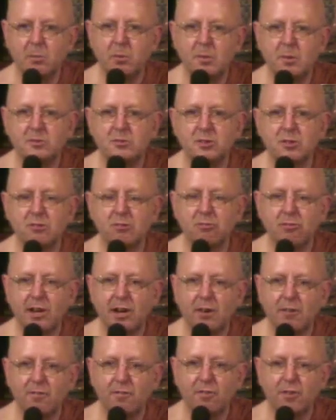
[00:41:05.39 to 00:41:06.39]
It was a
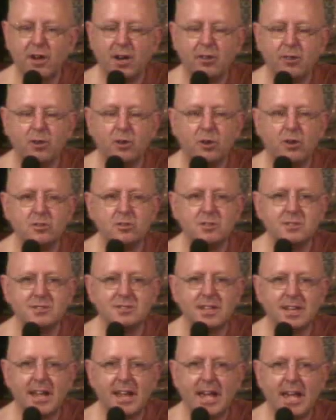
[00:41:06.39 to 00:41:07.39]
crown fire, the hottest
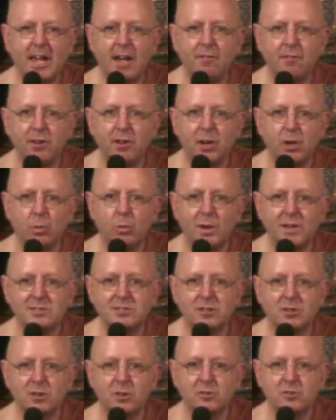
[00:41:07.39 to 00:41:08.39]
day ever in
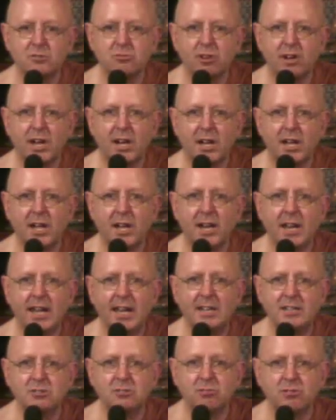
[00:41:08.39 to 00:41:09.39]
Western Australia in
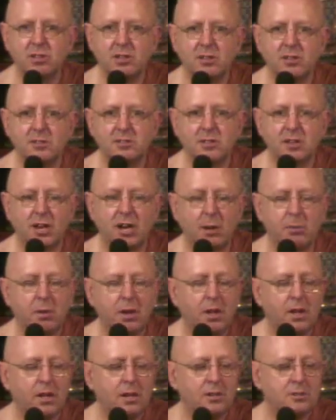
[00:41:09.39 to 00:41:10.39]
history at the time,
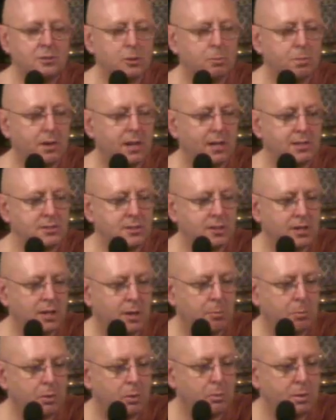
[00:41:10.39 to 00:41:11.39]
surpassed a
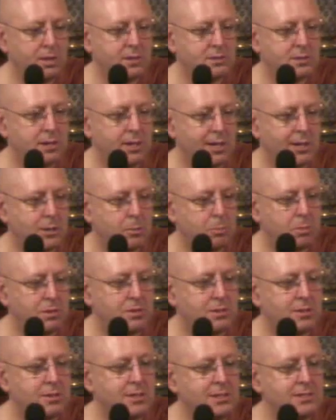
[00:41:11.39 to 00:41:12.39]
couple of weeks later. But
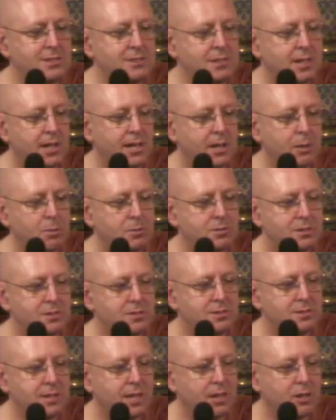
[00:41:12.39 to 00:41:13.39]
to this date, it was the
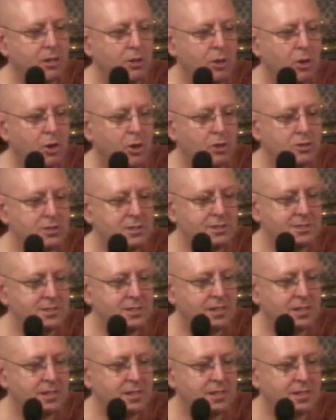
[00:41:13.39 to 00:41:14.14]
second hottest